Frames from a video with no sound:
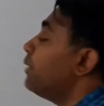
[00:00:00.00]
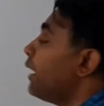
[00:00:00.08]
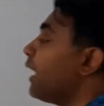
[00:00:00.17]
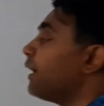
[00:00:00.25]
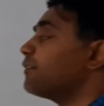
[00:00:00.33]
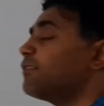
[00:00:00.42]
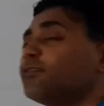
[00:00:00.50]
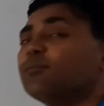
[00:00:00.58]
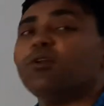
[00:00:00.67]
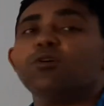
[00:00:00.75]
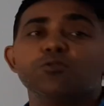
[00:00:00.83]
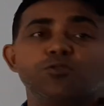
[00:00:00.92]
Axis
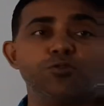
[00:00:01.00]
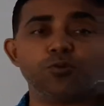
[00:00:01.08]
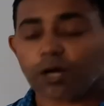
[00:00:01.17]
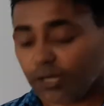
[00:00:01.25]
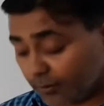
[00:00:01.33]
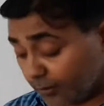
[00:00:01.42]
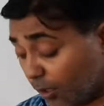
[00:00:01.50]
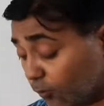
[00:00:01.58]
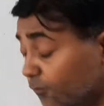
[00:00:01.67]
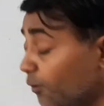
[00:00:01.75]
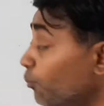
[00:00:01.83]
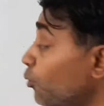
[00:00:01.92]
belongs to R. Now
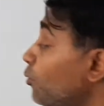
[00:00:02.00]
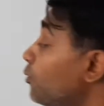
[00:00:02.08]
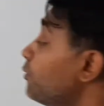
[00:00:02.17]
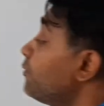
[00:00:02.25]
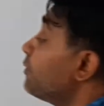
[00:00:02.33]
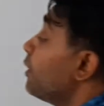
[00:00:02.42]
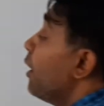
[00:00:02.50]
suppose